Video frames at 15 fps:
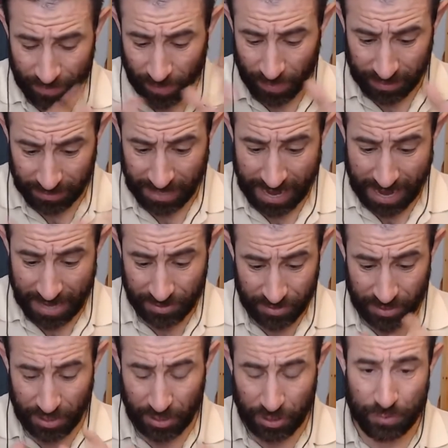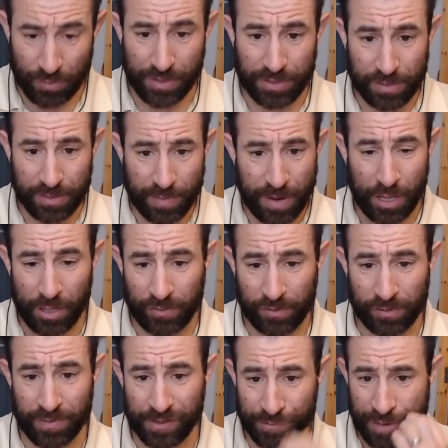in cash, each month to pay all of our
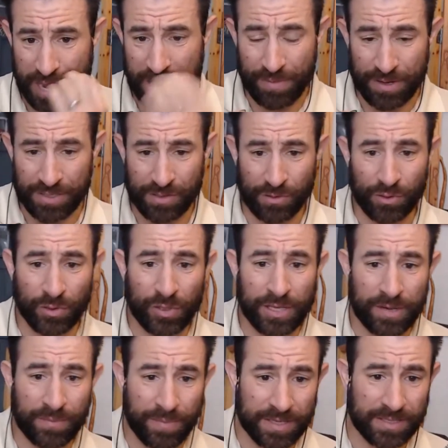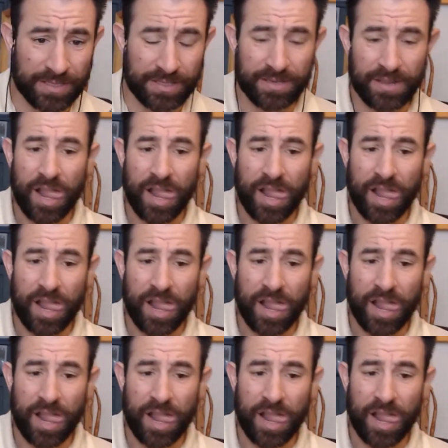bills, have my solo cleaning business